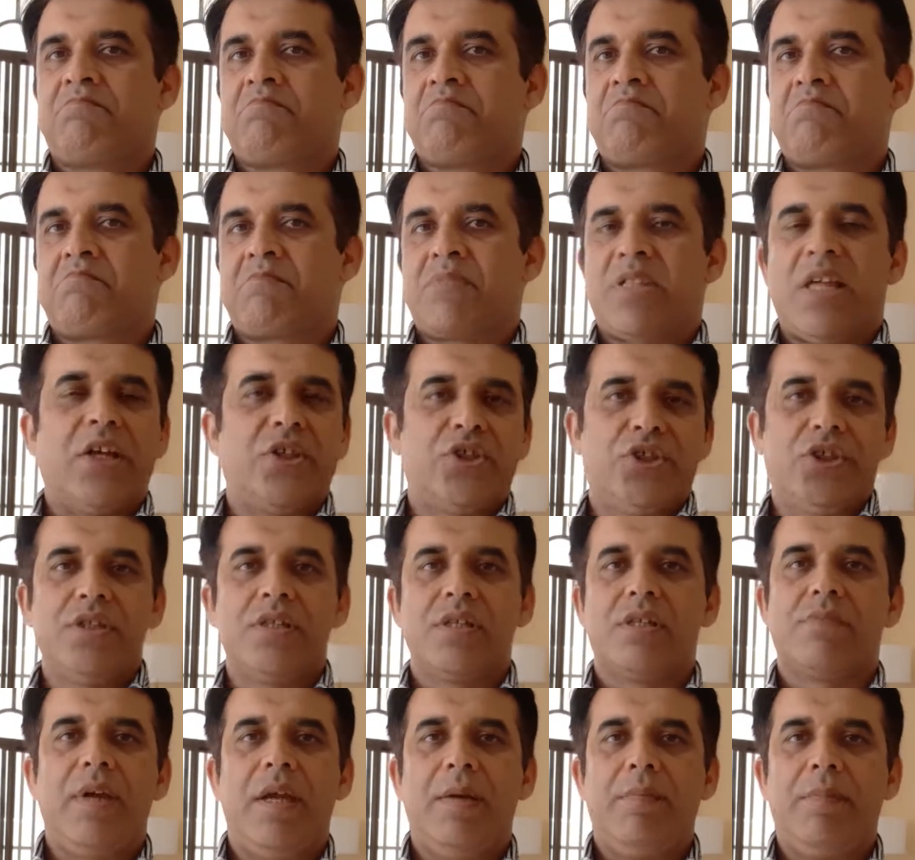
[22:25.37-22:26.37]

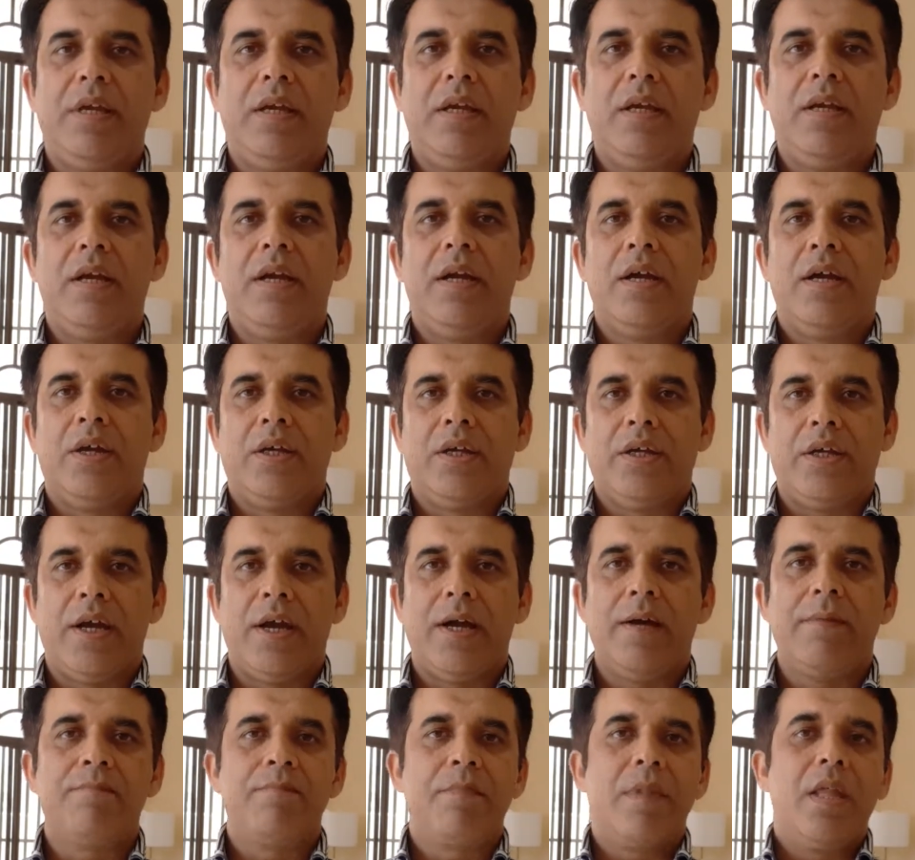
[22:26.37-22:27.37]
sessions maybe,
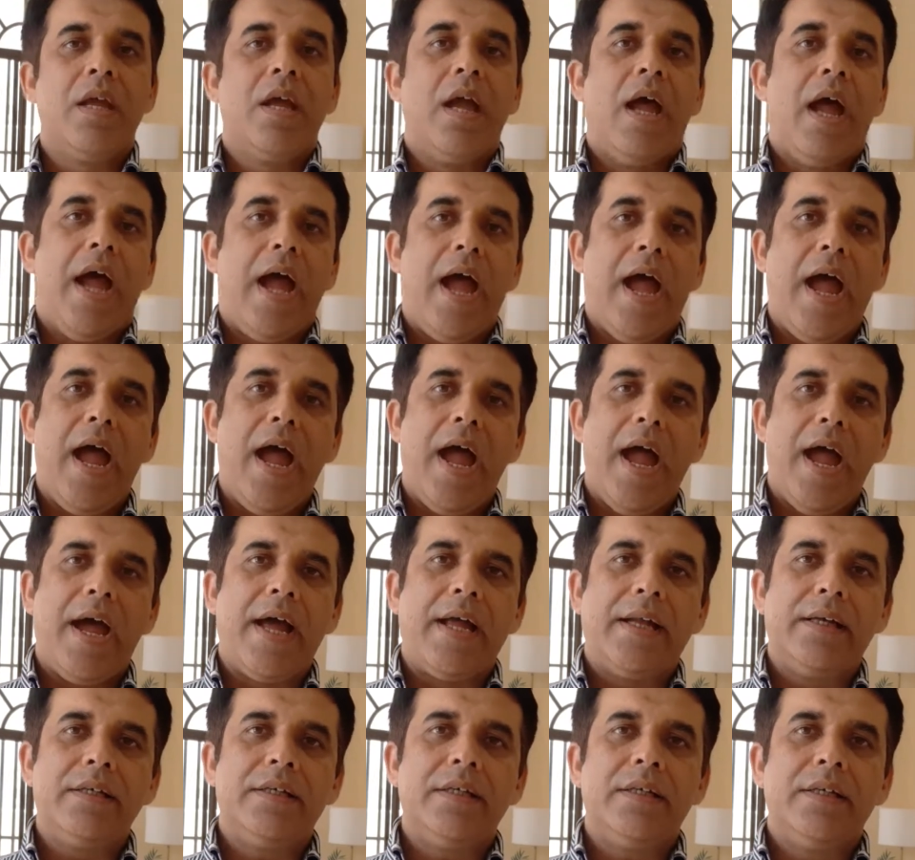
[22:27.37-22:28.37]

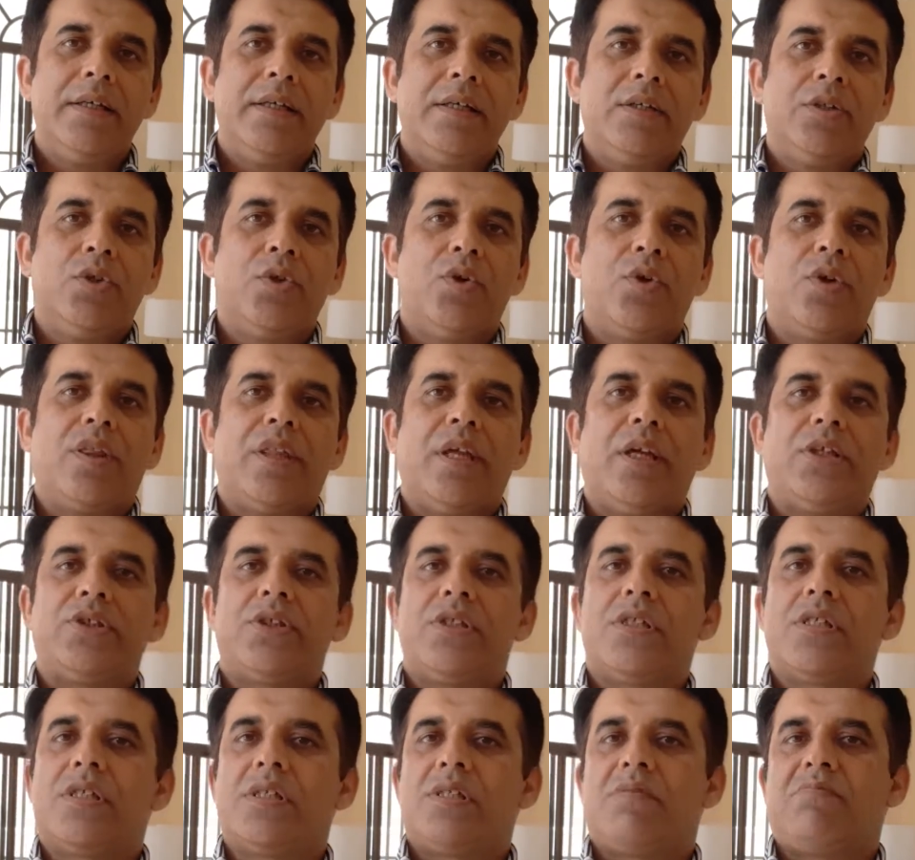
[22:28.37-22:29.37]
and those
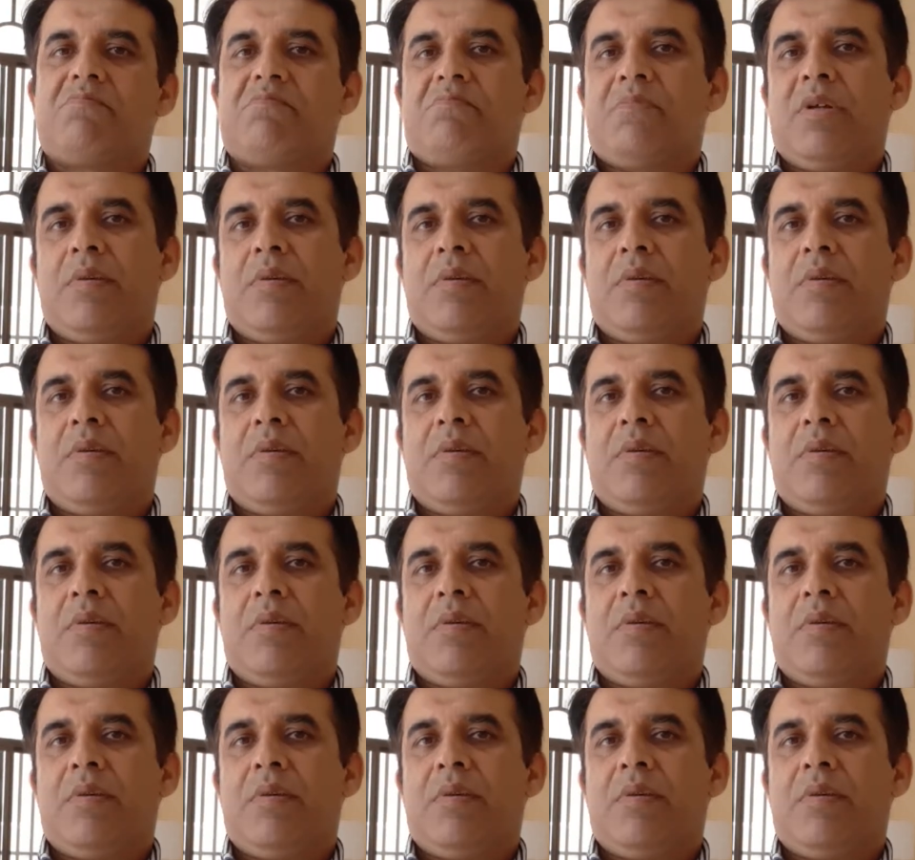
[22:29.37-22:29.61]
sessions